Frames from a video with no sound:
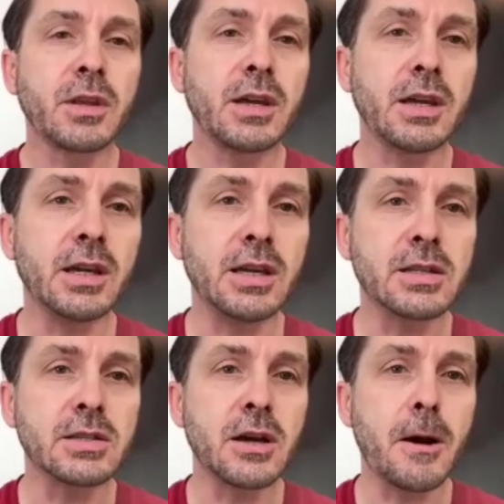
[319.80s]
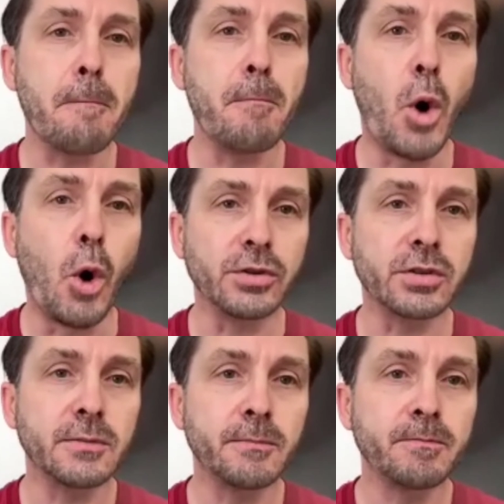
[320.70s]
is mold.
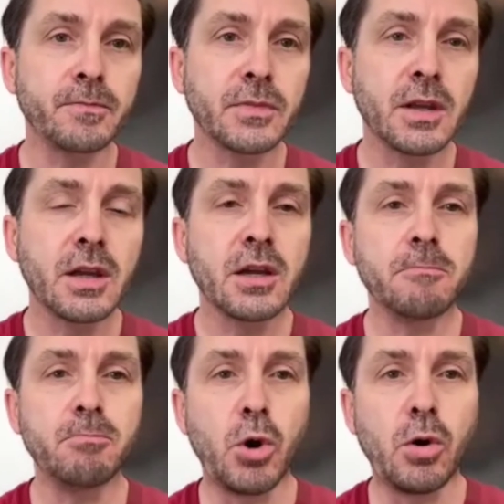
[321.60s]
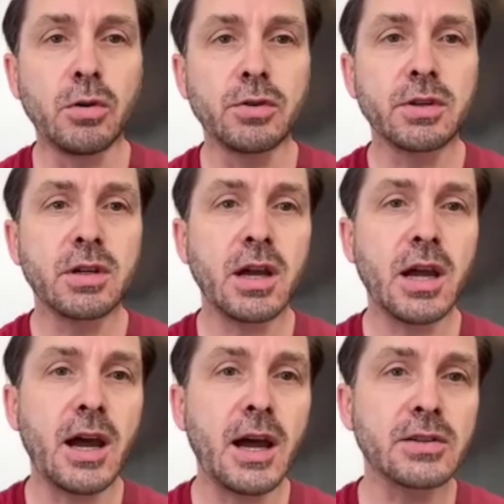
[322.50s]
Mold
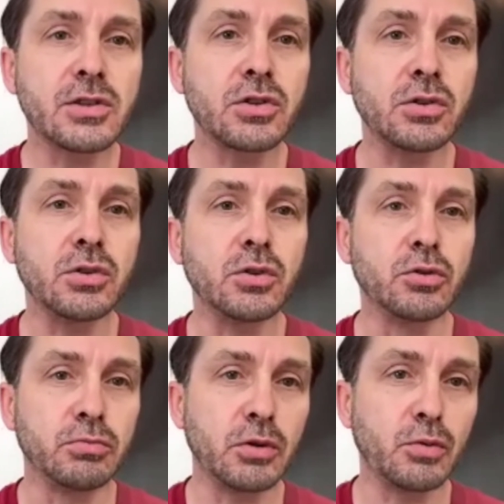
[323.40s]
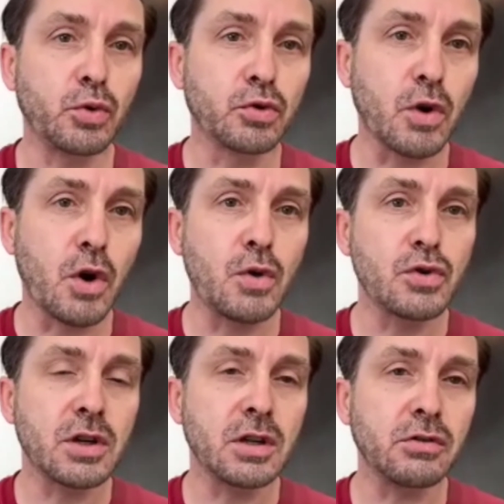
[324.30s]
has to
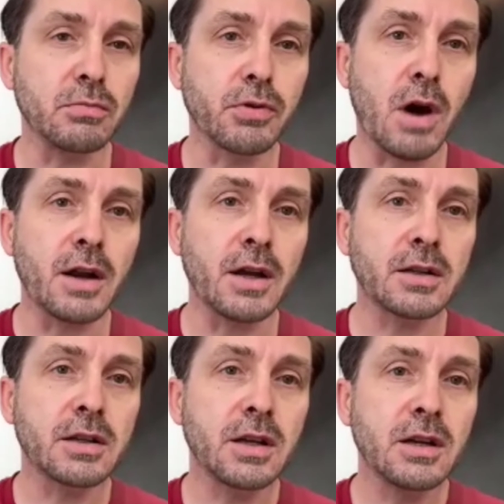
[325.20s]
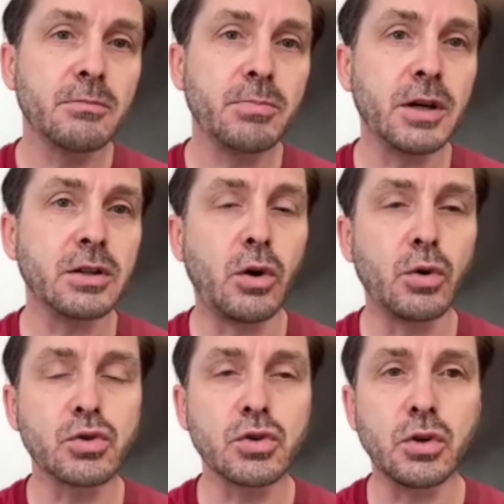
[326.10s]
grows in your product, but
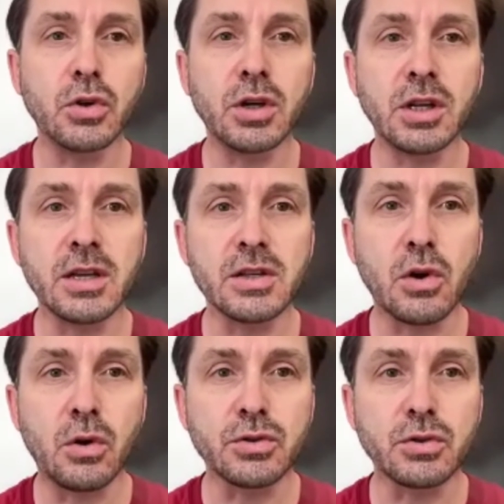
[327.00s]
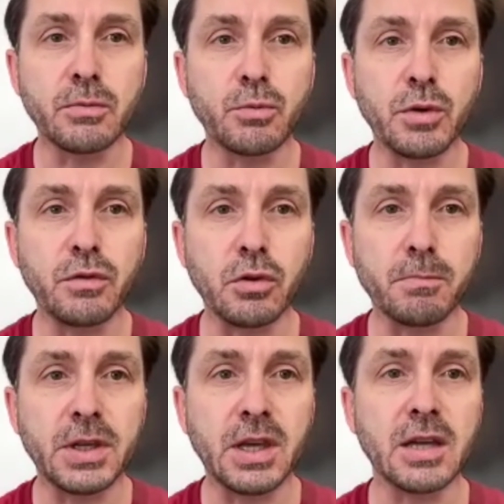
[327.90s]
also that's also with your
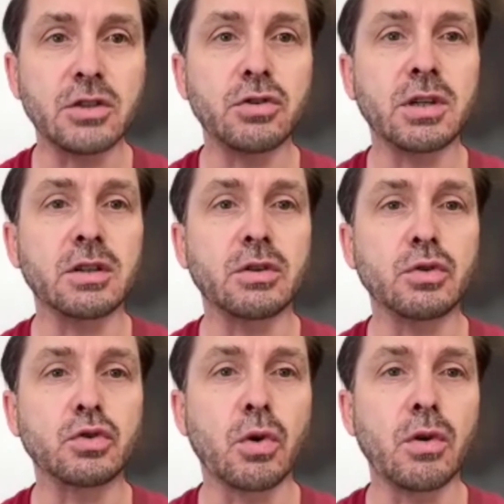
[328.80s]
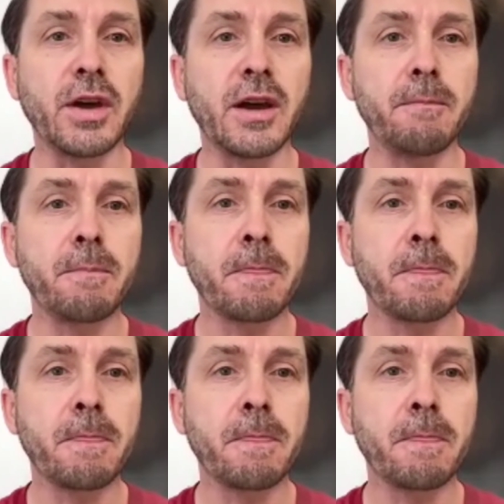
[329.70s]
pH, you can control that.